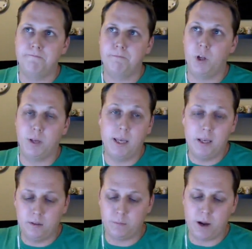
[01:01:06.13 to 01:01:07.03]

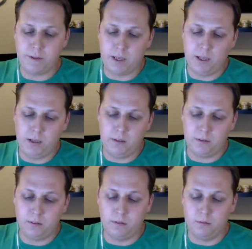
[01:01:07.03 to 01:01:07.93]
keys, private keys,
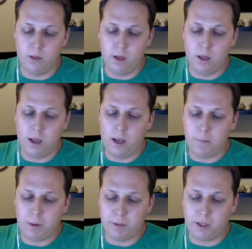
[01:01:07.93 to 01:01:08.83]
and
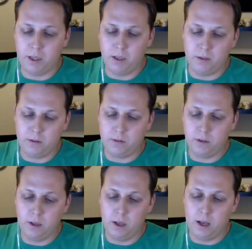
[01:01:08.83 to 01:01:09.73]
public keys,
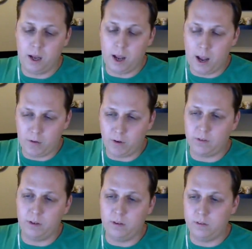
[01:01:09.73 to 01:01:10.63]

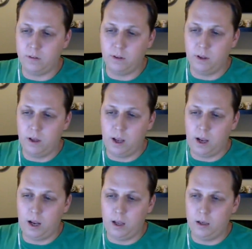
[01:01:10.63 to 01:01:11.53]
addresses,
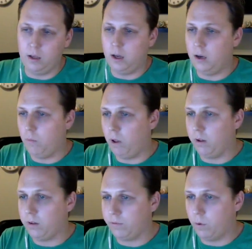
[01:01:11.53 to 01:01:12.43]
and
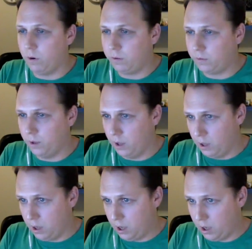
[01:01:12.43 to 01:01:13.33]
wallets, of course,
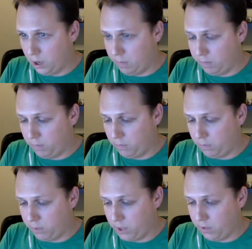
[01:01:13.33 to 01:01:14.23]

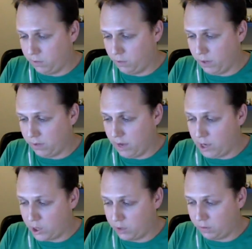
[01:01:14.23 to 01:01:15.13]
because the
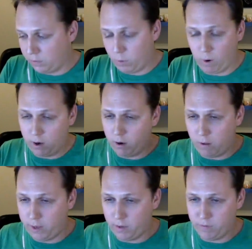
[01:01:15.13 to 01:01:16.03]
transactions require all
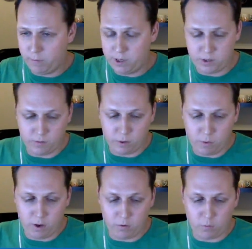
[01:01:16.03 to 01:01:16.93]
that information. It
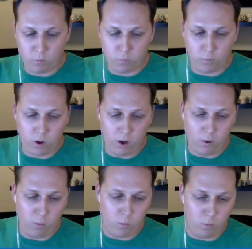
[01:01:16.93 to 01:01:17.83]
requires
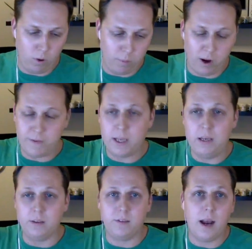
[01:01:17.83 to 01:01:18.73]
a private key
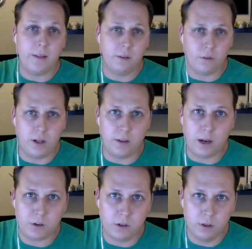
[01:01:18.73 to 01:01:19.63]
to sign the transaction